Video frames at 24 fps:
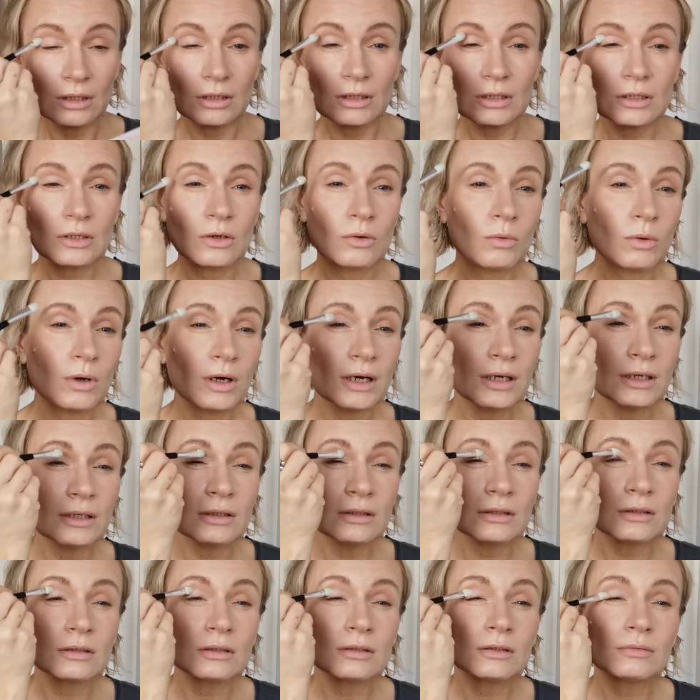It's
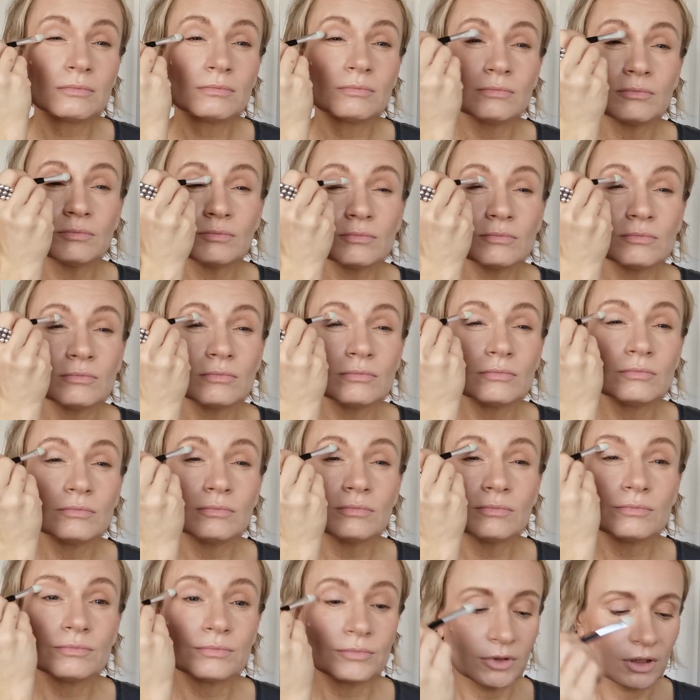quite,
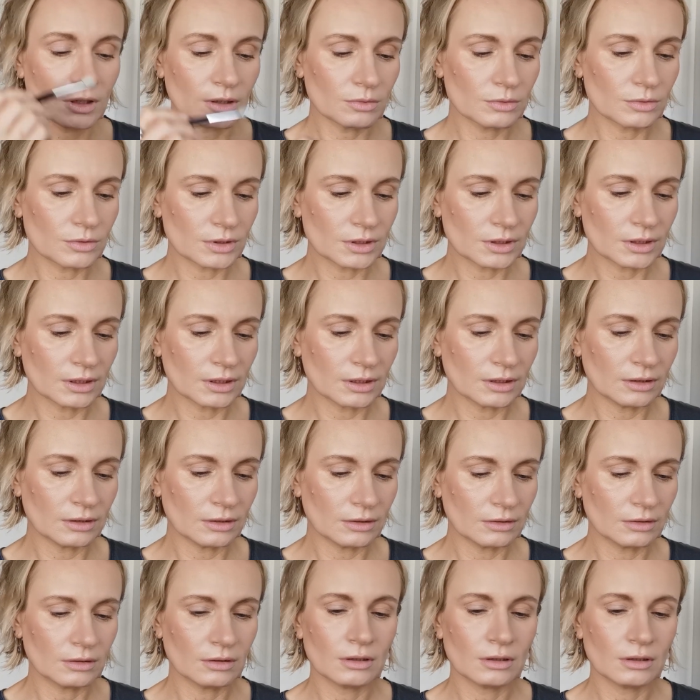how you say,